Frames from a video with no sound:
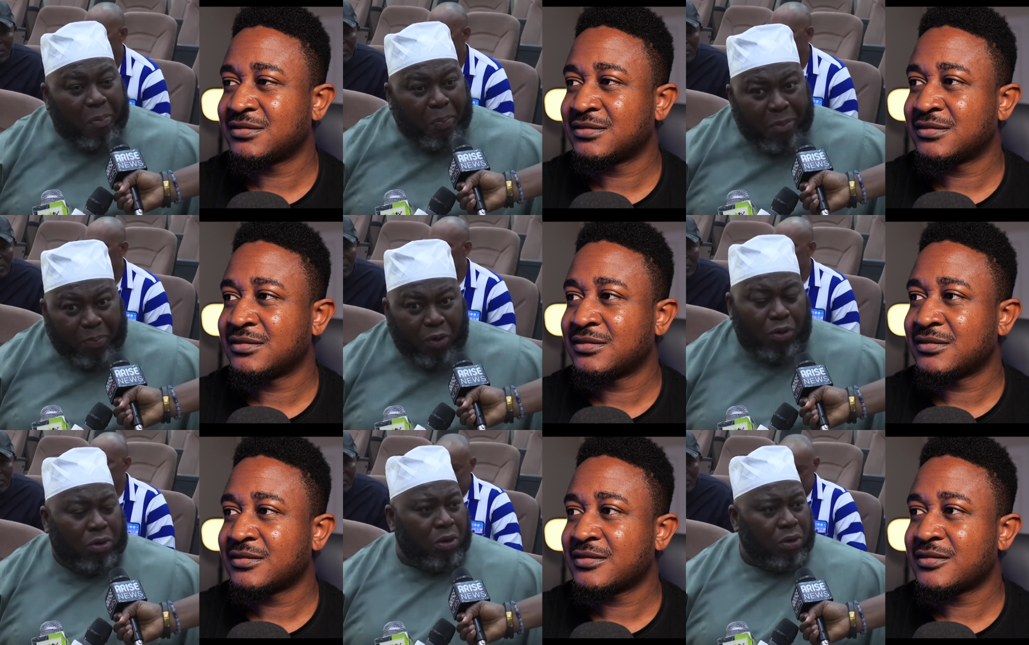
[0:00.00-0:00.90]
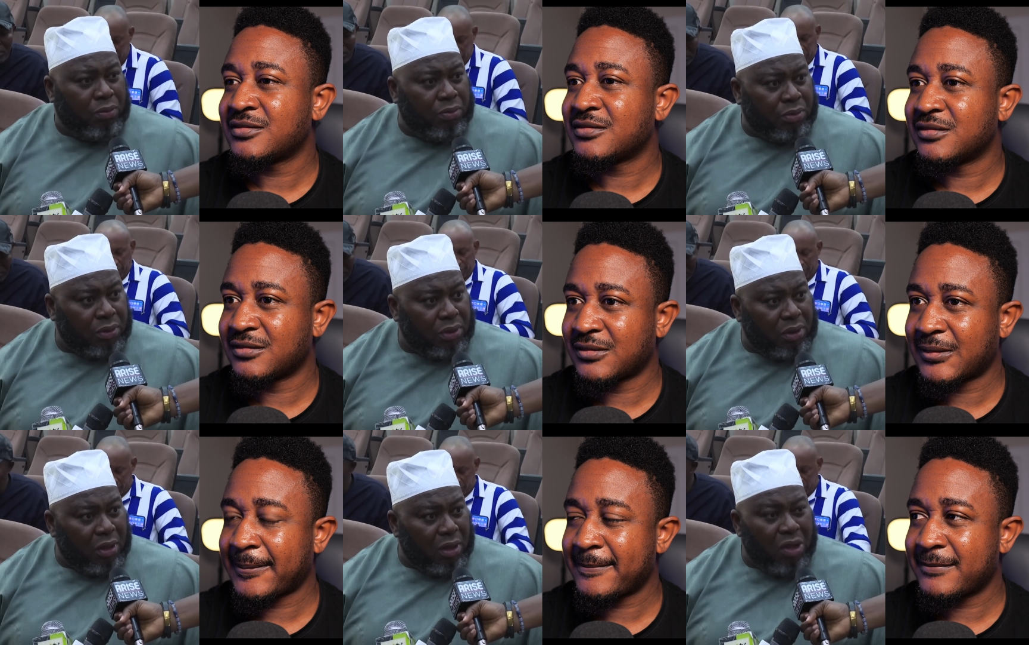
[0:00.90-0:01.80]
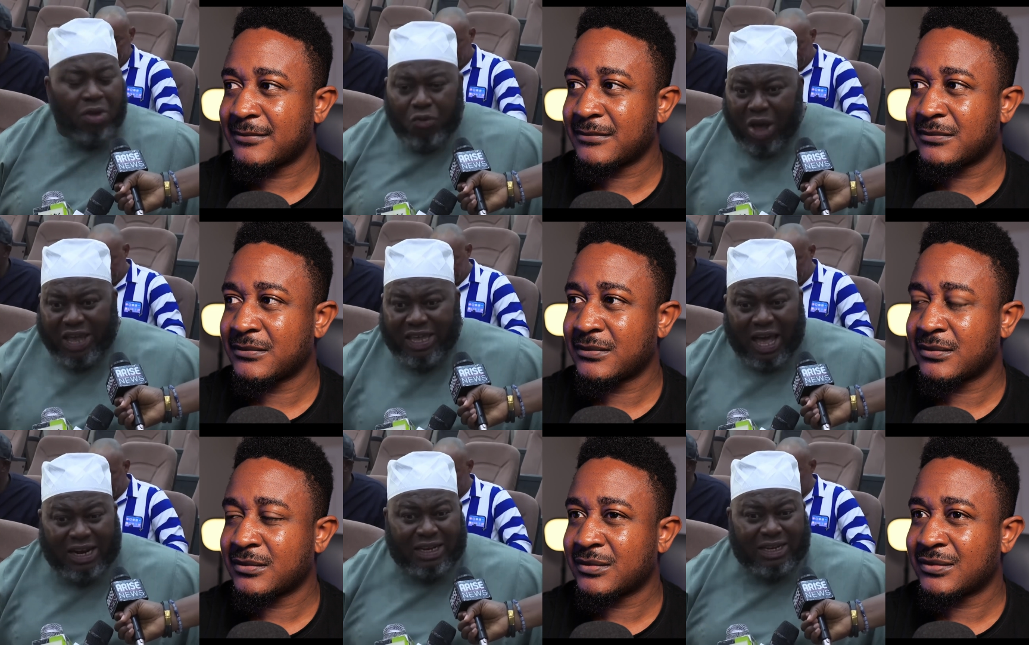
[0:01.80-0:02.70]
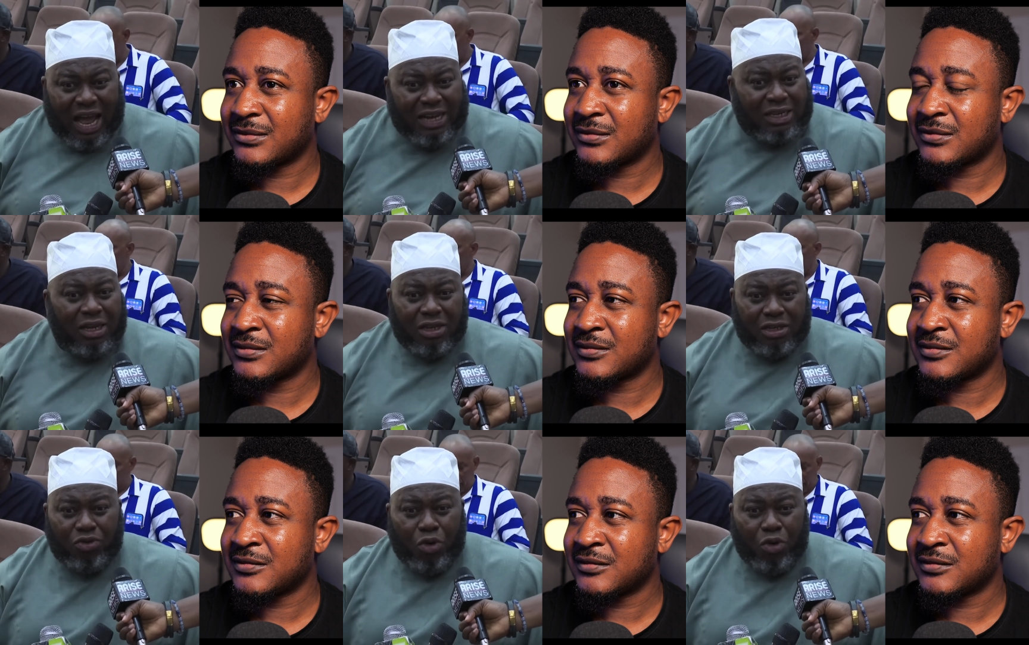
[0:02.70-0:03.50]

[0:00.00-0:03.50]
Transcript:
Speaker 1: the people. Mm -hmm. We are hearing that the